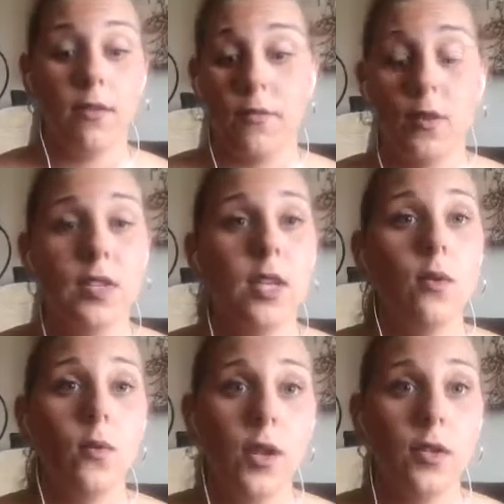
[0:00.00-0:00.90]
the first thing
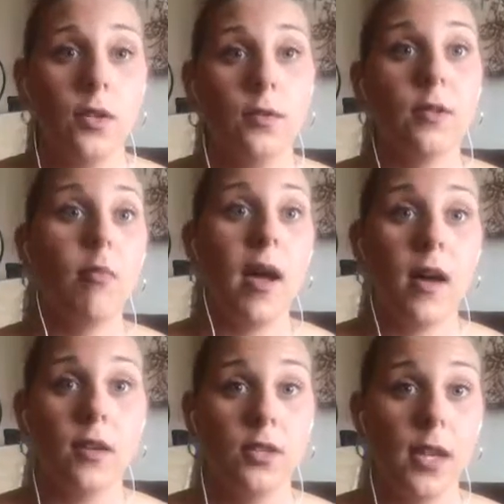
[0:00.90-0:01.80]
you want to do is
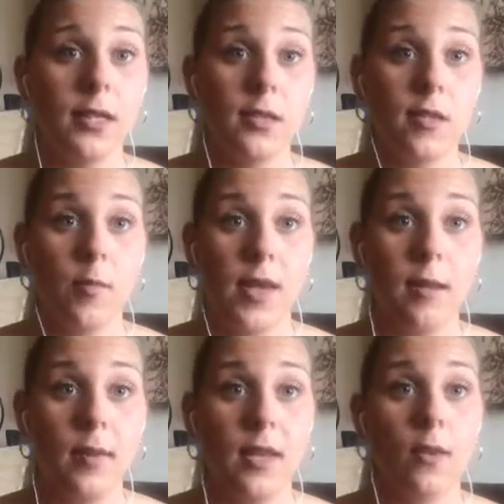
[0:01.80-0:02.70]
apologize to the
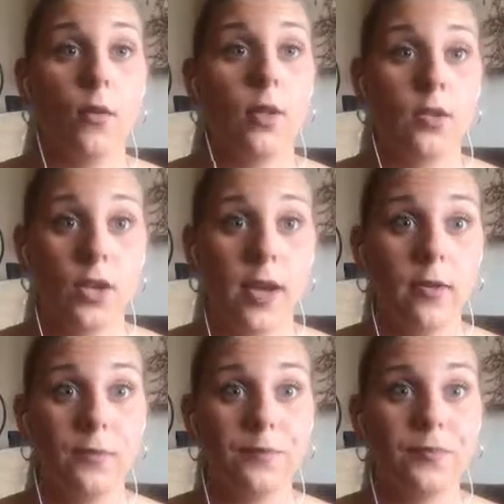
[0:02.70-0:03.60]
baby or the child.